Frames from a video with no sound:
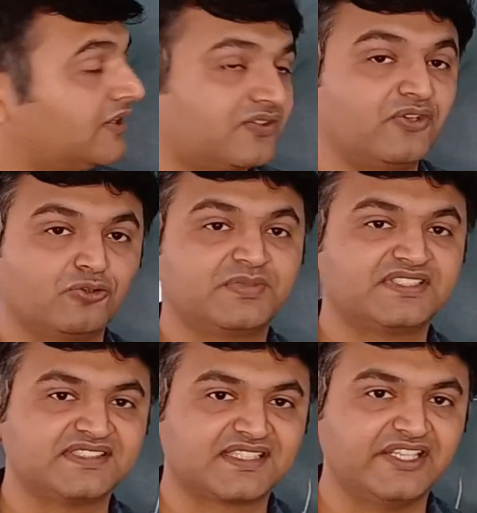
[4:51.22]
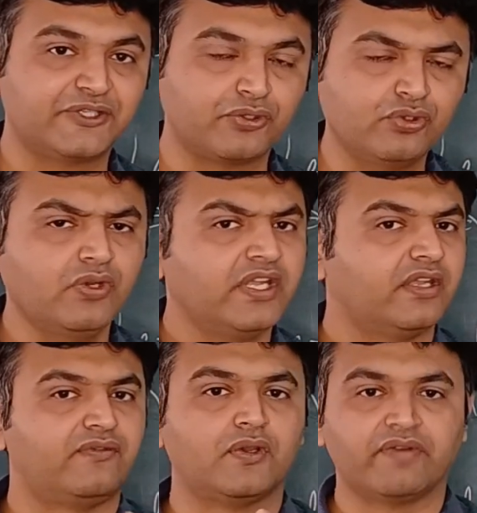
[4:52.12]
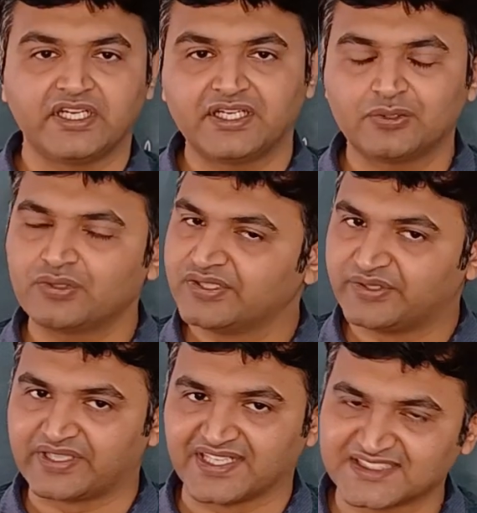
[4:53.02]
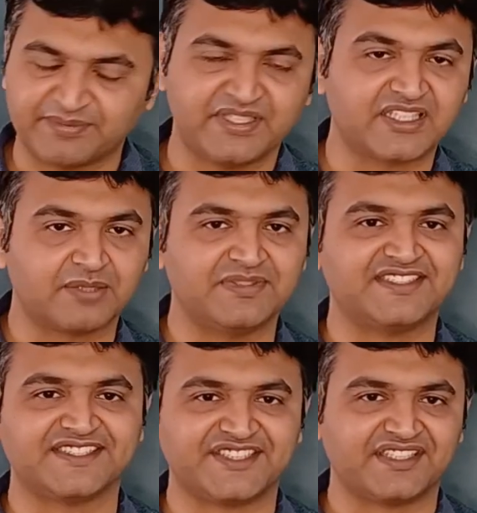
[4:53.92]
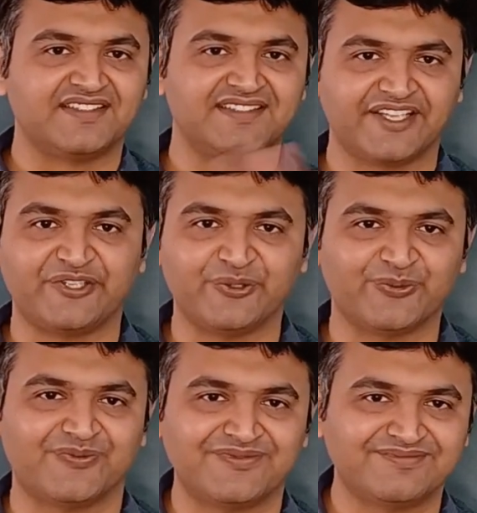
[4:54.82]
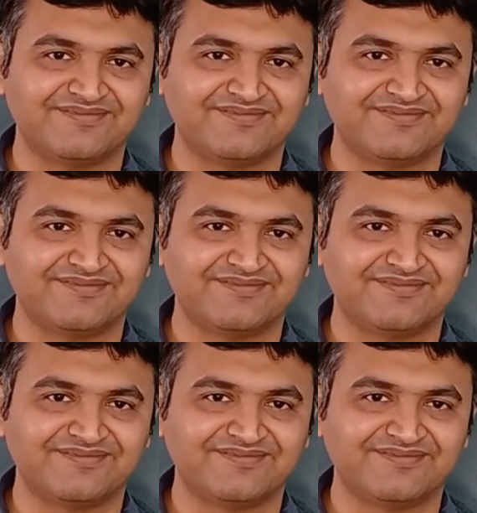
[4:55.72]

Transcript: So I hope this is clear to you. If you have any doubt, you can ask me in the comment section. Thank you.